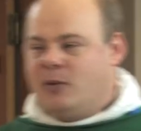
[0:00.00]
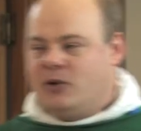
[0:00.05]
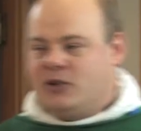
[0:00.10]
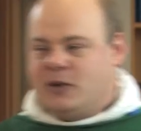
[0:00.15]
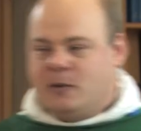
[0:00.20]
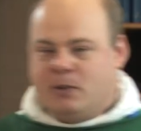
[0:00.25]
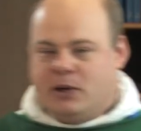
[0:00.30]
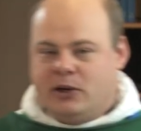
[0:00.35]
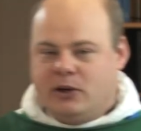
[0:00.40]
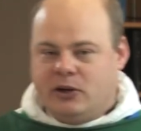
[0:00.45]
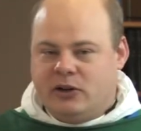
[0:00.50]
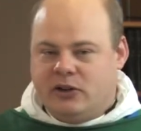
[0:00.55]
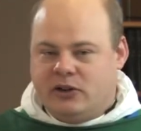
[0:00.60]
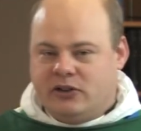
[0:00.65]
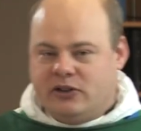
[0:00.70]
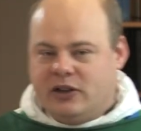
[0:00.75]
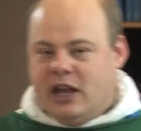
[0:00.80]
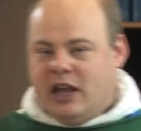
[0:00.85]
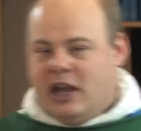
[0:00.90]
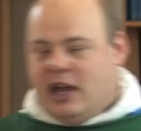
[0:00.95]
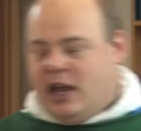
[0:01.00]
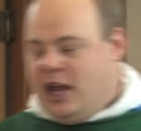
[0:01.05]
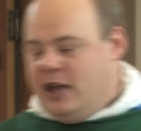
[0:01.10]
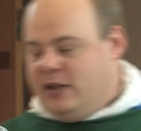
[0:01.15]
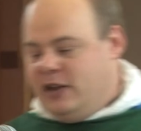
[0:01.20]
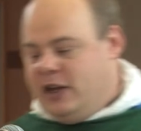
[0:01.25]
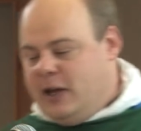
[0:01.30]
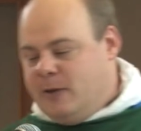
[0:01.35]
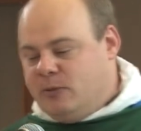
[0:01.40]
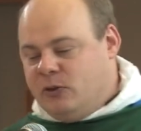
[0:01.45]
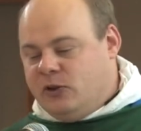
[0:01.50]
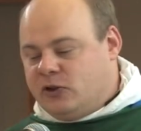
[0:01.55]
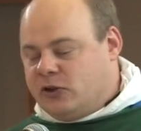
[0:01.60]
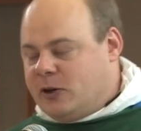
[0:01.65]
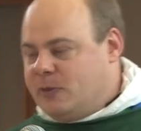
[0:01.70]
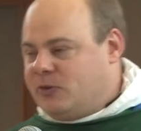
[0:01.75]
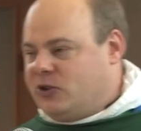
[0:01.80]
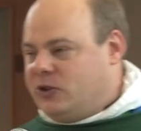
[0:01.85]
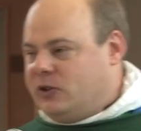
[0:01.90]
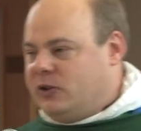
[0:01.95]
which appears in the Hebrew
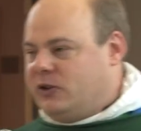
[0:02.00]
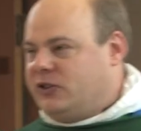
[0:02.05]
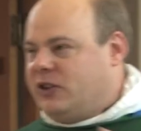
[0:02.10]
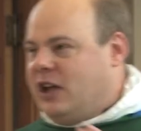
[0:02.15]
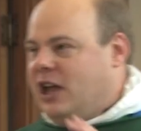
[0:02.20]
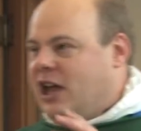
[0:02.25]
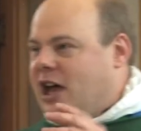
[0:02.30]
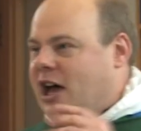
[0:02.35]
scriptures,